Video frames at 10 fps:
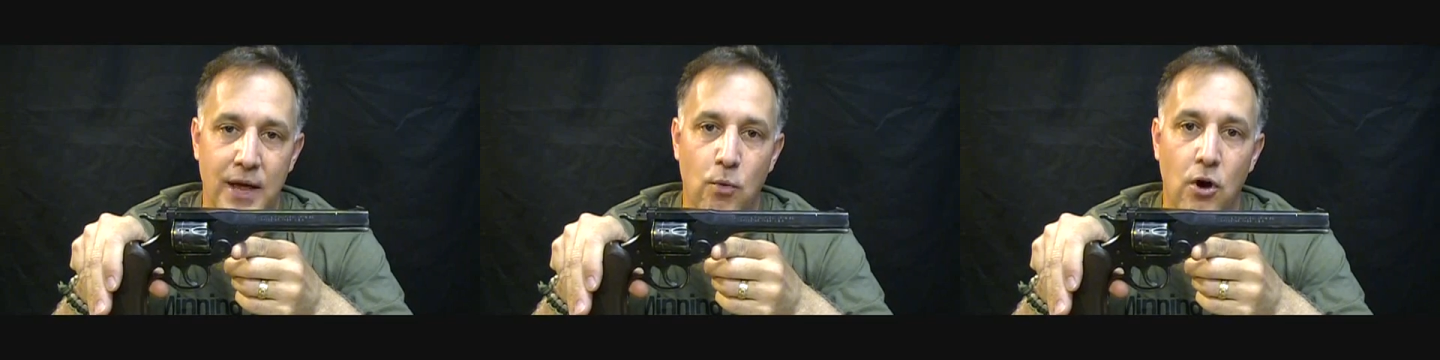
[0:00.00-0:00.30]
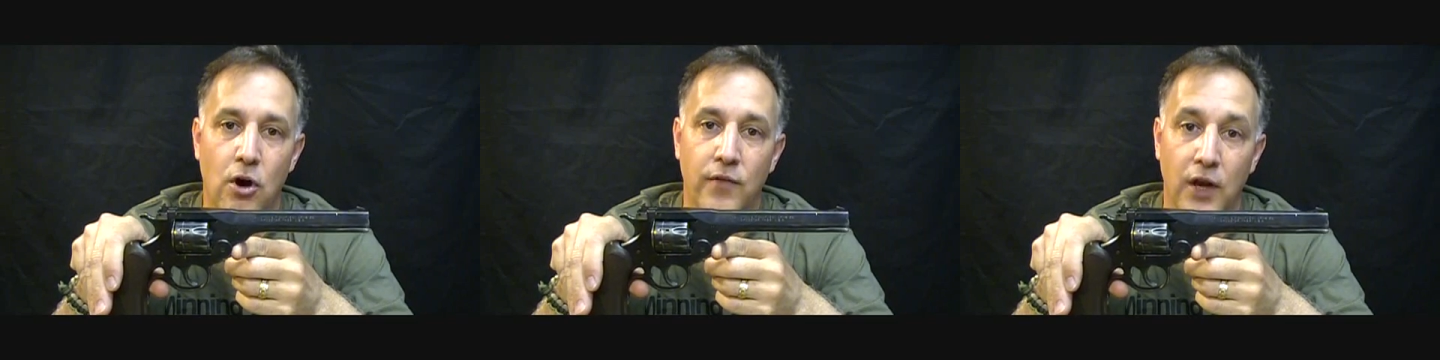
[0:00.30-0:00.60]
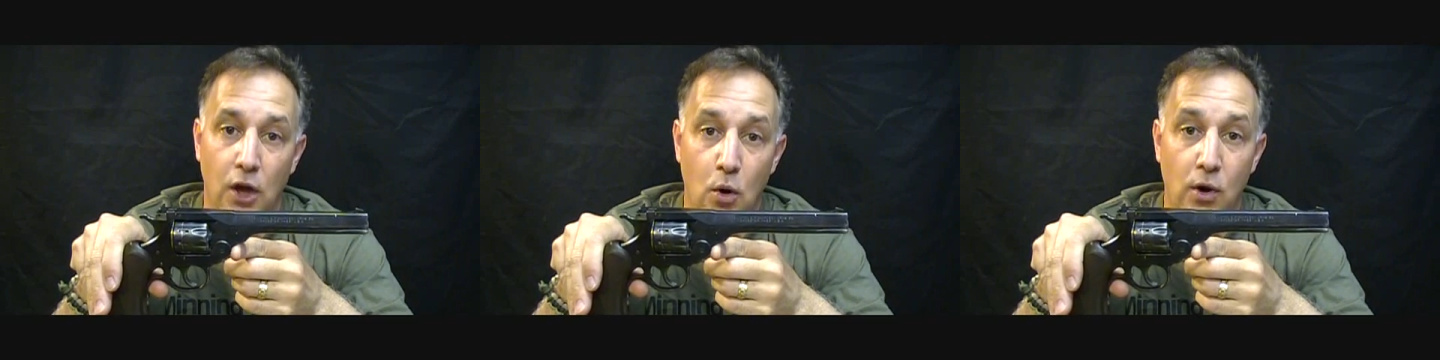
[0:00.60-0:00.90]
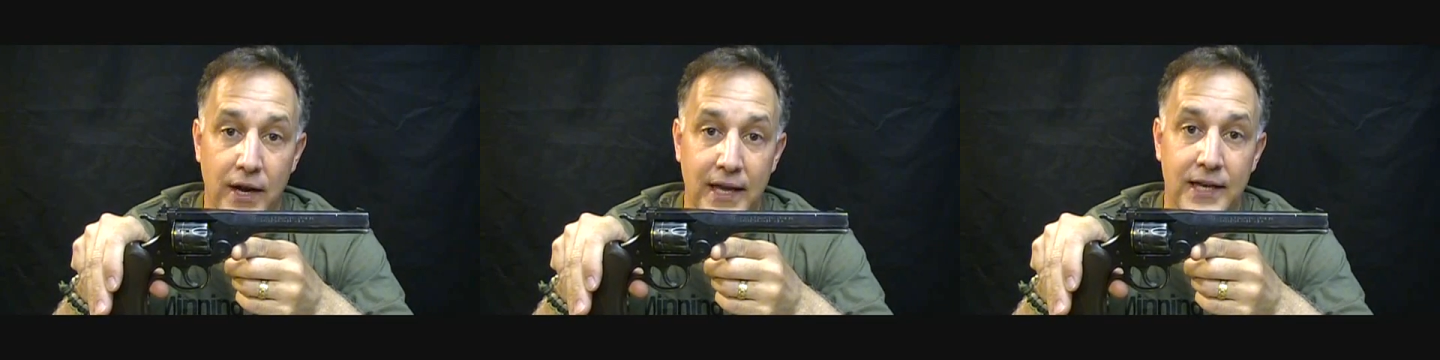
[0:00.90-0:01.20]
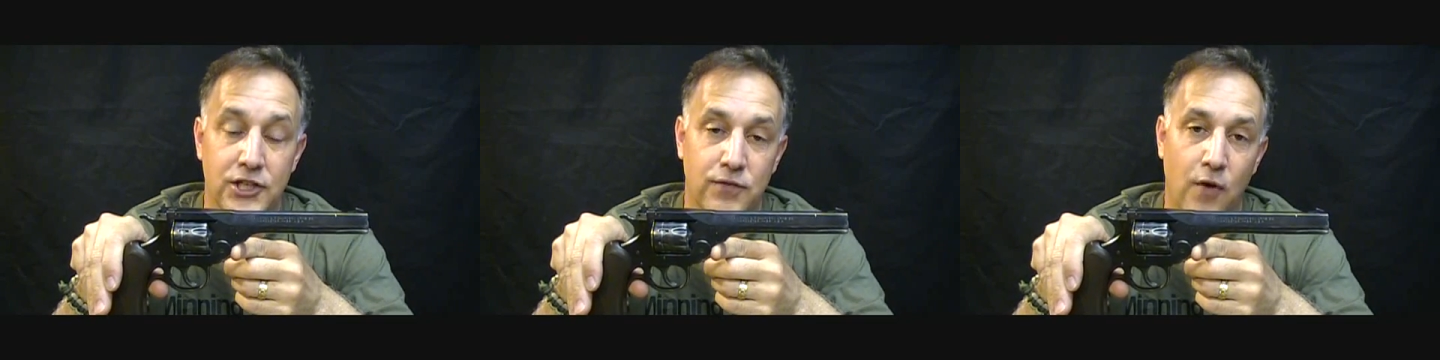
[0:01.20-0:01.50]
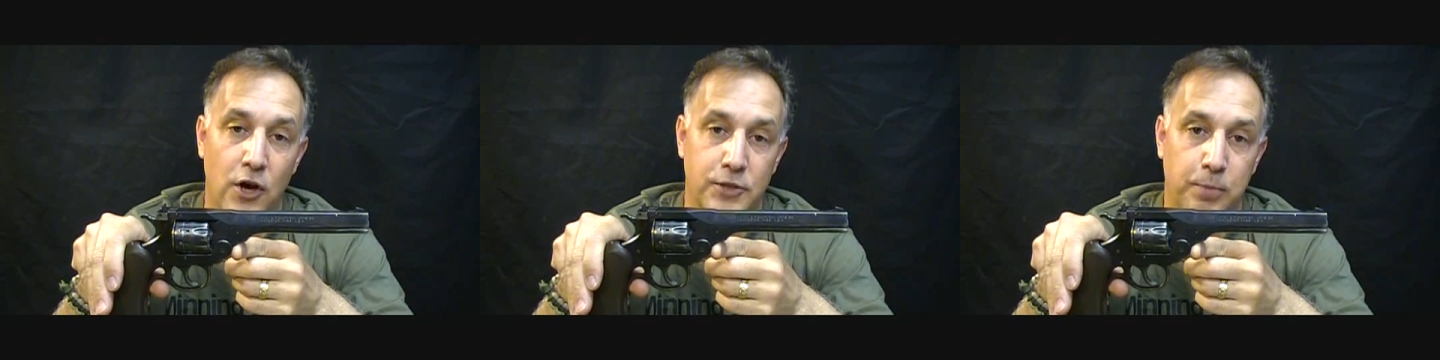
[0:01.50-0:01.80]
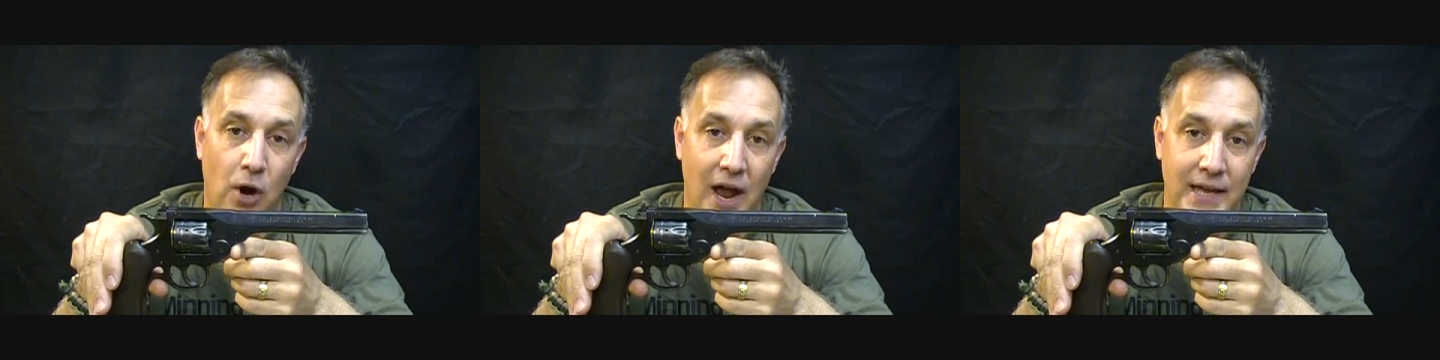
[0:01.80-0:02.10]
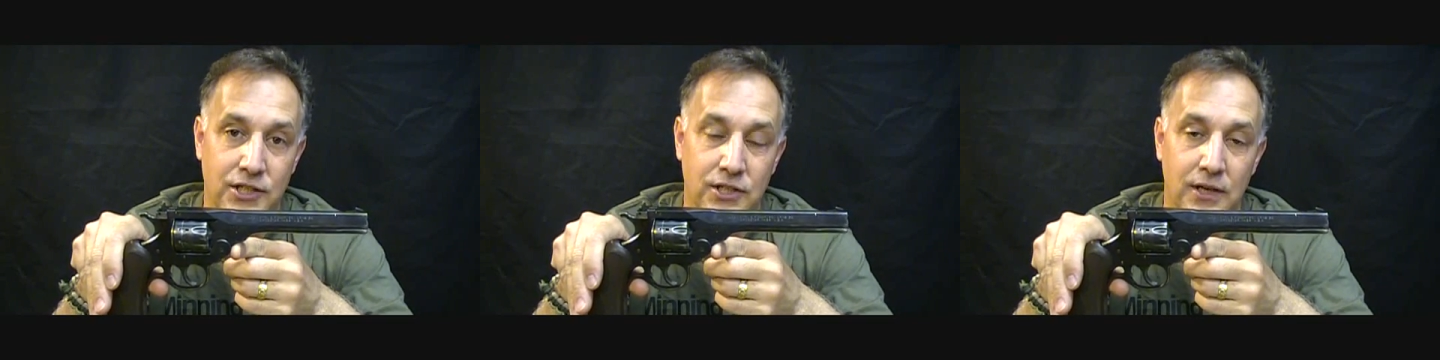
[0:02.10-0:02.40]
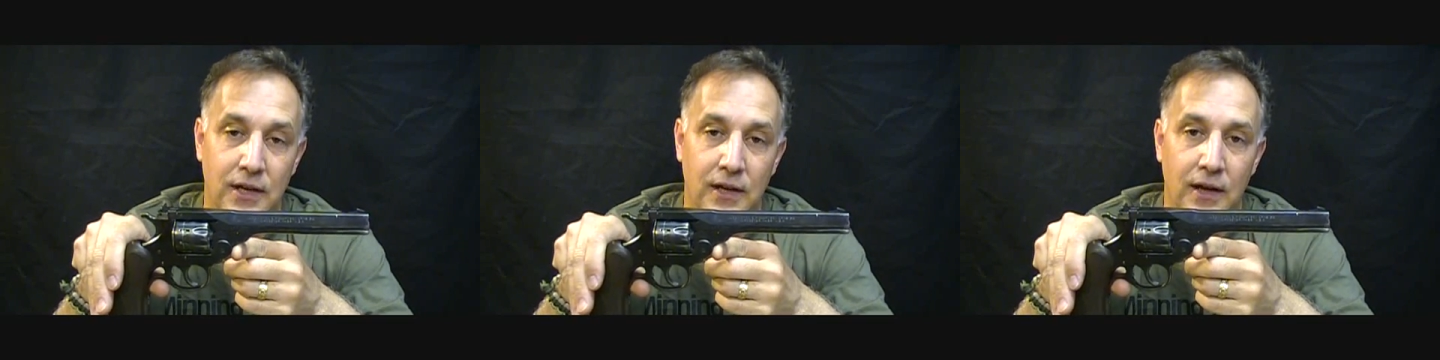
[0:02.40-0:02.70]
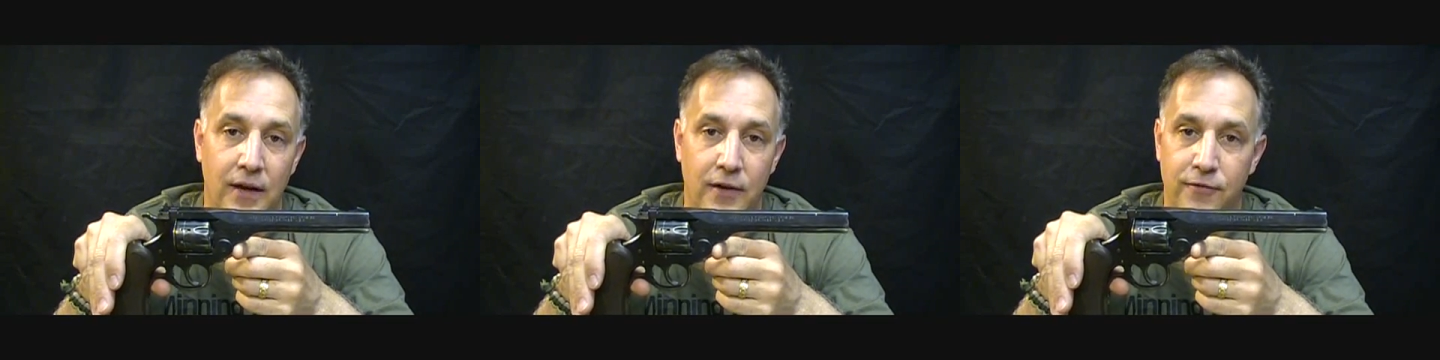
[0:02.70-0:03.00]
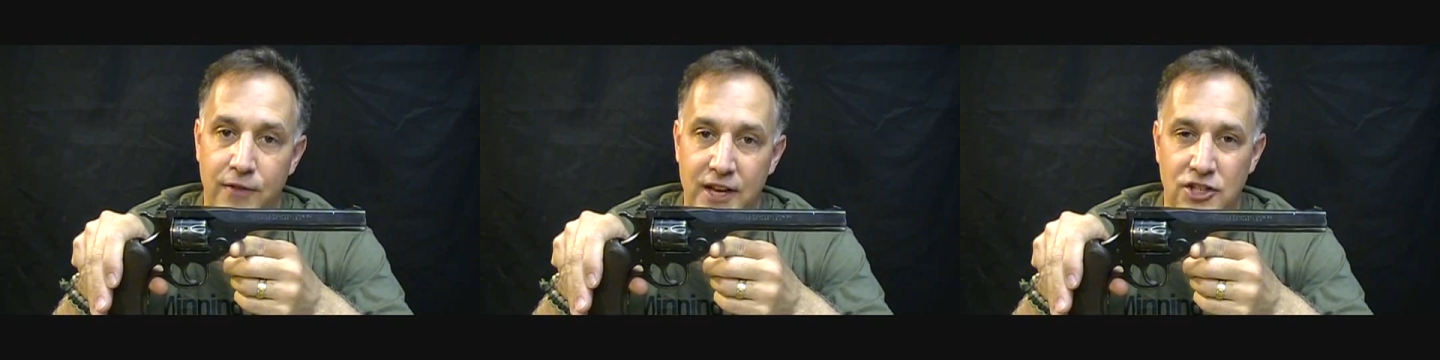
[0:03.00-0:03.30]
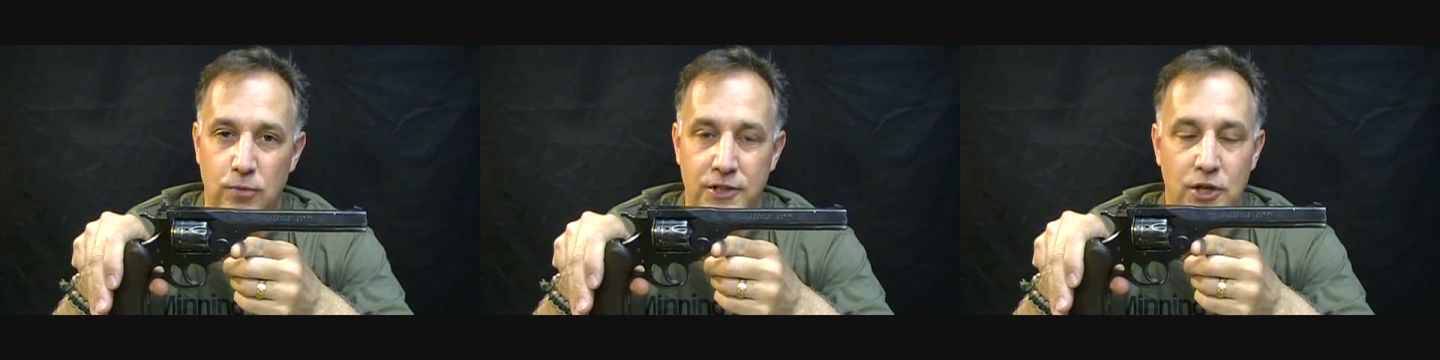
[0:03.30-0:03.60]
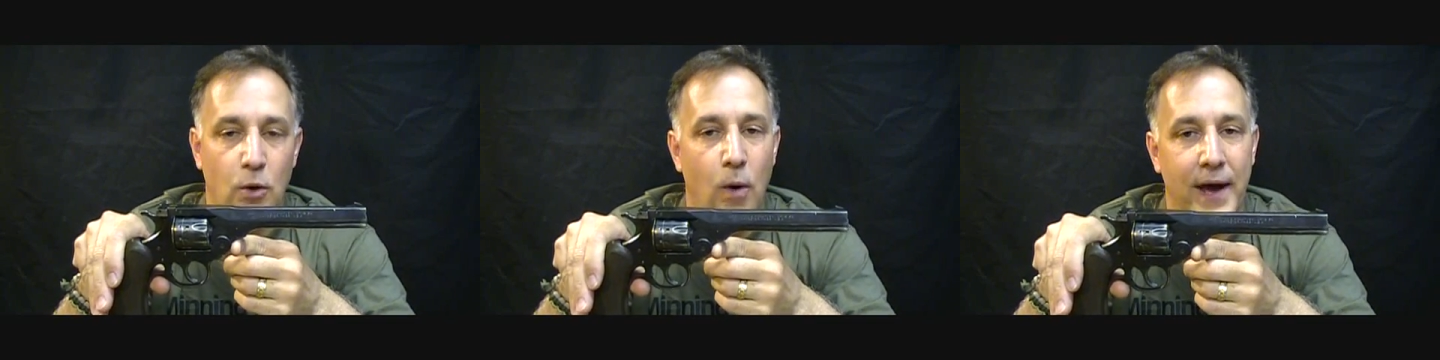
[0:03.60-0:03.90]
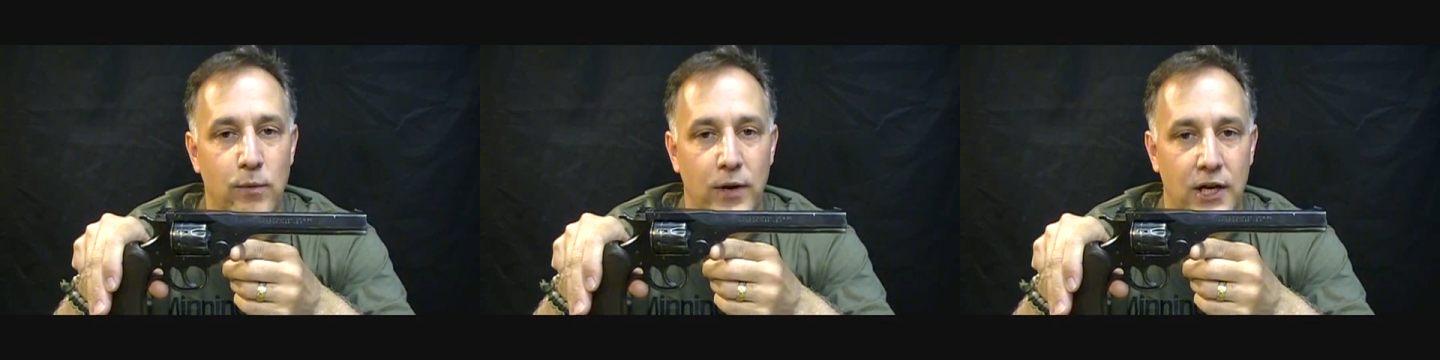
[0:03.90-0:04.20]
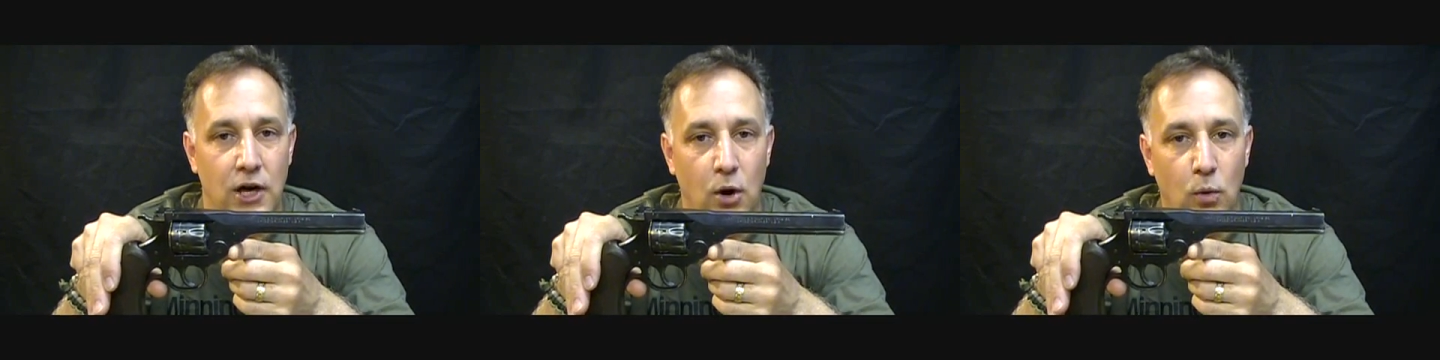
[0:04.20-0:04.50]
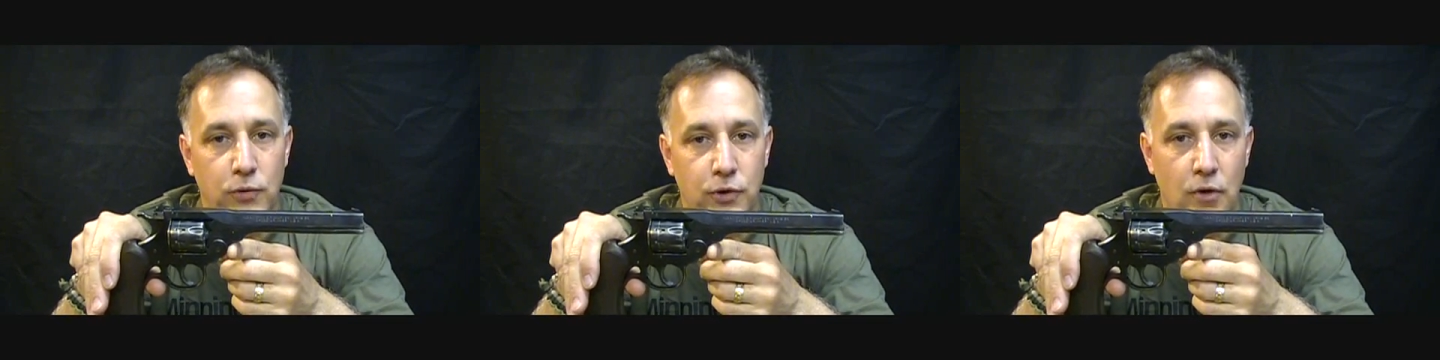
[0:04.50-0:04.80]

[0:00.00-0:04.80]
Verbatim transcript: they were on the lower end as far as price. Their finish wasn't quite what a Colt